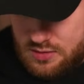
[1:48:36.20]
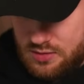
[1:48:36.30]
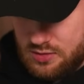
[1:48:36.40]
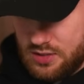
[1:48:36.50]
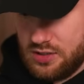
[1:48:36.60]

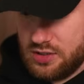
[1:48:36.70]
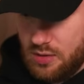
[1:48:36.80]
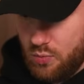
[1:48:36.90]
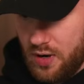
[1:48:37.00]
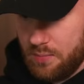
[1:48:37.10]
did
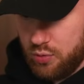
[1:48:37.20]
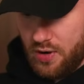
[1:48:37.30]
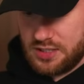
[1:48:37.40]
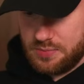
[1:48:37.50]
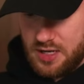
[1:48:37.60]
somewhat
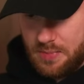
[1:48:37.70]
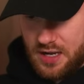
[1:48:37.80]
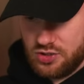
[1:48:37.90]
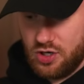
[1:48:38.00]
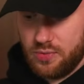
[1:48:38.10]
impress me
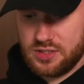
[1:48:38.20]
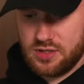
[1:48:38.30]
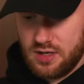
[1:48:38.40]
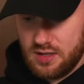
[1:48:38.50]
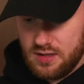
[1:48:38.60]
about Joe, is
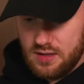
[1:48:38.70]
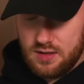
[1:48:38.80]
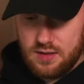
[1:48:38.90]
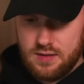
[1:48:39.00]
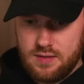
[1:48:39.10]
that
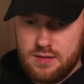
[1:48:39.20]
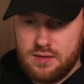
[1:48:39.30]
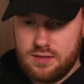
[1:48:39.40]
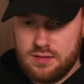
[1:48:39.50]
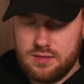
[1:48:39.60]

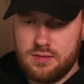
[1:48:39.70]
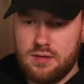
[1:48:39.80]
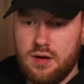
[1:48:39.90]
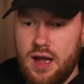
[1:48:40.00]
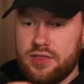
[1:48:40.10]

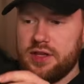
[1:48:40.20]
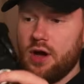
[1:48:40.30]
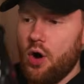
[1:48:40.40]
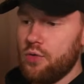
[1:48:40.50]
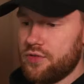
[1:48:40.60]
I think
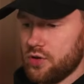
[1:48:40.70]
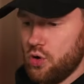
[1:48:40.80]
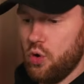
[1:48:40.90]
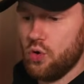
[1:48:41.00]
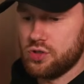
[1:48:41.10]
over the
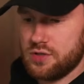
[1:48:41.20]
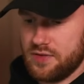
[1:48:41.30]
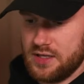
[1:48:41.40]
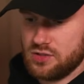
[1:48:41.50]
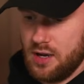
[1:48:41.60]
course of
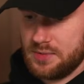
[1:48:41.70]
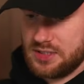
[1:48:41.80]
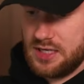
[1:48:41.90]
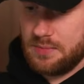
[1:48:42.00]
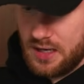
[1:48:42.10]
their time as
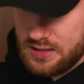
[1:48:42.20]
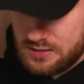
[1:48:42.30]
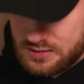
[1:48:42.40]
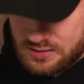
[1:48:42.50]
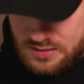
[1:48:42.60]

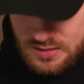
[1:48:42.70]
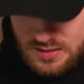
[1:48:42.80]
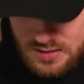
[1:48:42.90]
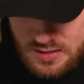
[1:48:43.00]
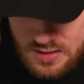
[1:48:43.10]
teammates,
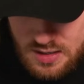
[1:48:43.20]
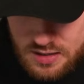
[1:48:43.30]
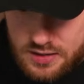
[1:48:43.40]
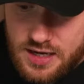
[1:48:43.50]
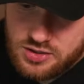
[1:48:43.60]
and
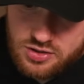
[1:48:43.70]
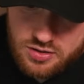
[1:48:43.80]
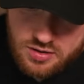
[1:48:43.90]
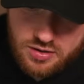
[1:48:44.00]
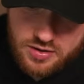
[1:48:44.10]
yes, you
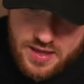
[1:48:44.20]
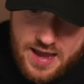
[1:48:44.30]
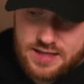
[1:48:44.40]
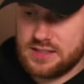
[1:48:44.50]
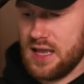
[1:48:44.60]
can look at their
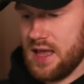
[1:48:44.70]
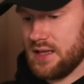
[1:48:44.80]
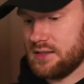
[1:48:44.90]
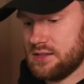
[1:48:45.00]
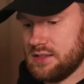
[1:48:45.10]

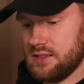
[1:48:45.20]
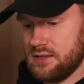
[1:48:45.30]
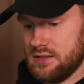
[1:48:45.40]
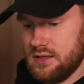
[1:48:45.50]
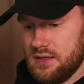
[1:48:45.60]
head-to-heads and
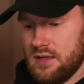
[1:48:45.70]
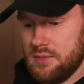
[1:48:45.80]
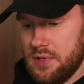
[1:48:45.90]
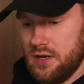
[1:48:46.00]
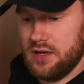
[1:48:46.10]

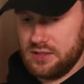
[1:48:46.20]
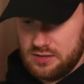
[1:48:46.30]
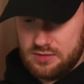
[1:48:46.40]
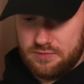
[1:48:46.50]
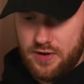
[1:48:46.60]
be like,
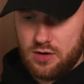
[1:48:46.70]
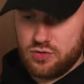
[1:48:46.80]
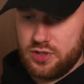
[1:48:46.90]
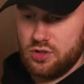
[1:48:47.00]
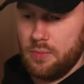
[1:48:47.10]

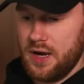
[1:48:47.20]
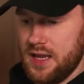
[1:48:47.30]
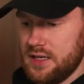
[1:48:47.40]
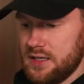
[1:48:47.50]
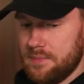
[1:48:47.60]
Valtteri
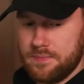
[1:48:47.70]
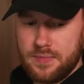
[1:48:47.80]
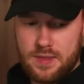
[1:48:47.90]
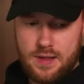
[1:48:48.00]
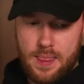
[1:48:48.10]
dominated him,
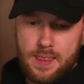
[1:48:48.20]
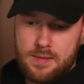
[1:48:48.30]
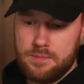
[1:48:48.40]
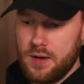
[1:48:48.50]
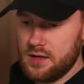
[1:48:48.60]

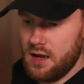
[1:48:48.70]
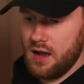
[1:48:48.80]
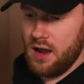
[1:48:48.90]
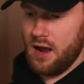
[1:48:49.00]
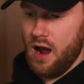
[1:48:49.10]
but
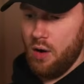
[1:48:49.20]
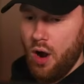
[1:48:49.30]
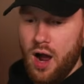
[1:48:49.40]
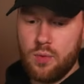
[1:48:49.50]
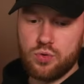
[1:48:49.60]

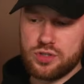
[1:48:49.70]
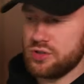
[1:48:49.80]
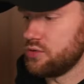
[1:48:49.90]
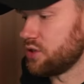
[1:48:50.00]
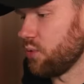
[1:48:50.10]
I wouldn't
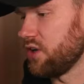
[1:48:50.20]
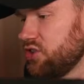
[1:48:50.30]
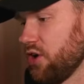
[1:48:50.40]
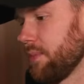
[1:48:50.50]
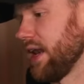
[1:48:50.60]
use the word
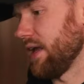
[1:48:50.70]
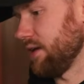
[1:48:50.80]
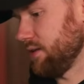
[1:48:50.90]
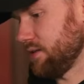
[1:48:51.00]
dominated.